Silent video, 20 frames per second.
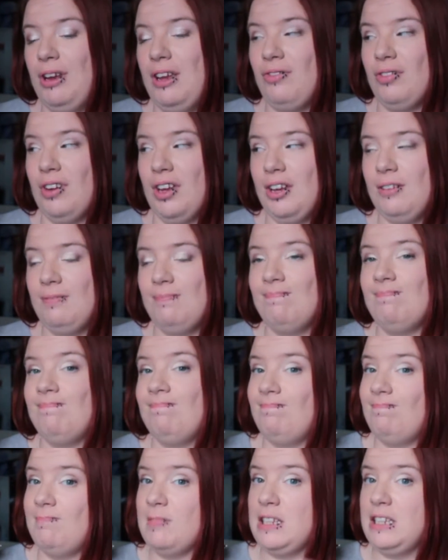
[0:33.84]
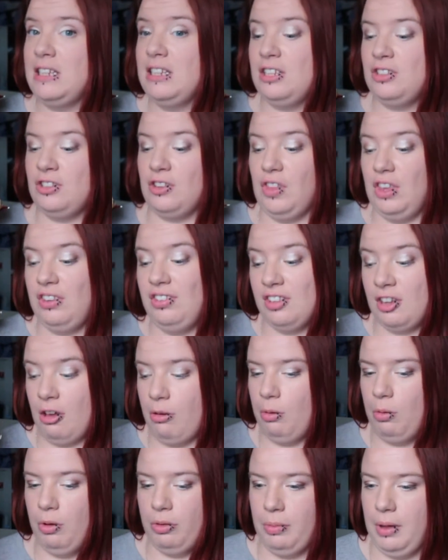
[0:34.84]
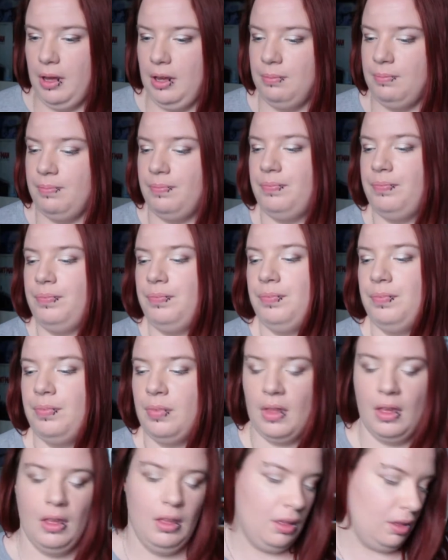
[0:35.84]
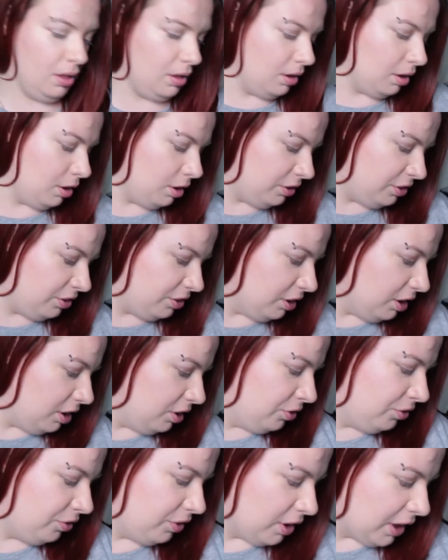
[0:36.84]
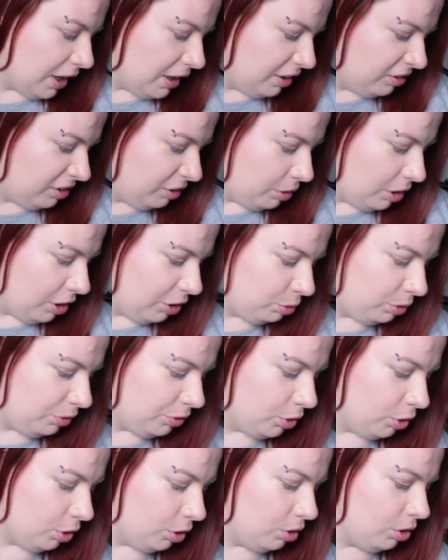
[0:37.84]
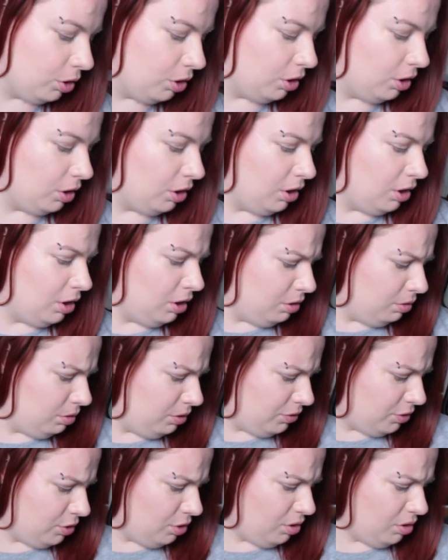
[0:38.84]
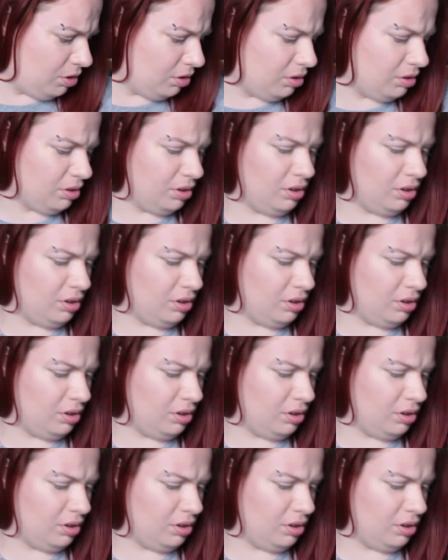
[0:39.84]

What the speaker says: evening, so this is coming with me. Good stuff. Okay, let's see what else we've got. We've got